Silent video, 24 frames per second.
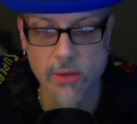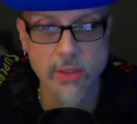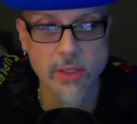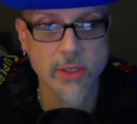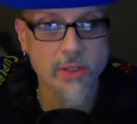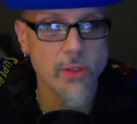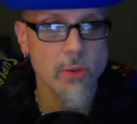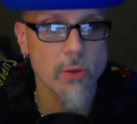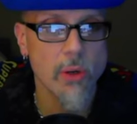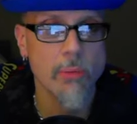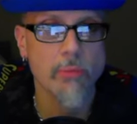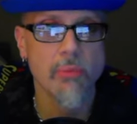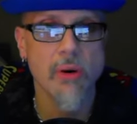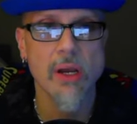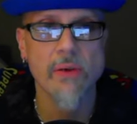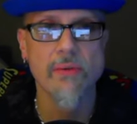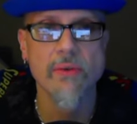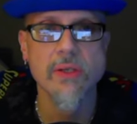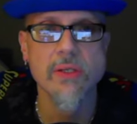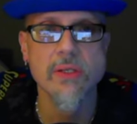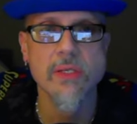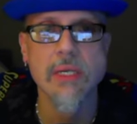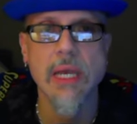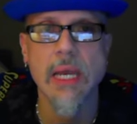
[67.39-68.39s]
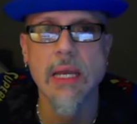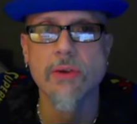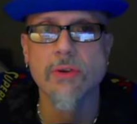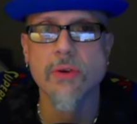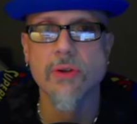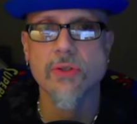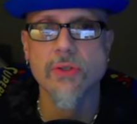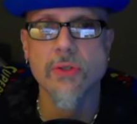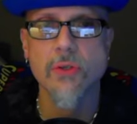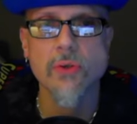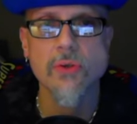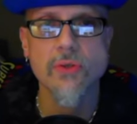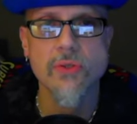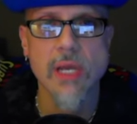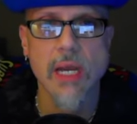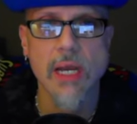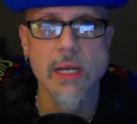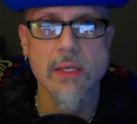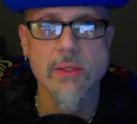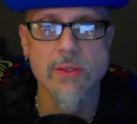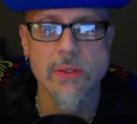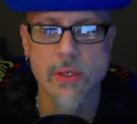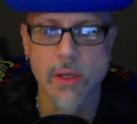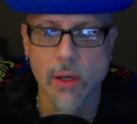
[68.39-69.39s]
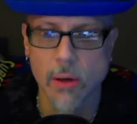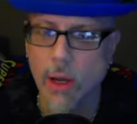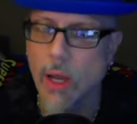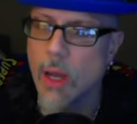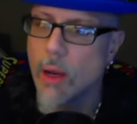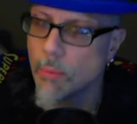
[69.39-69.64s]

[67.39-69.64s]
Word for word: Doesn't know what breakfast he ate just two seconds ago.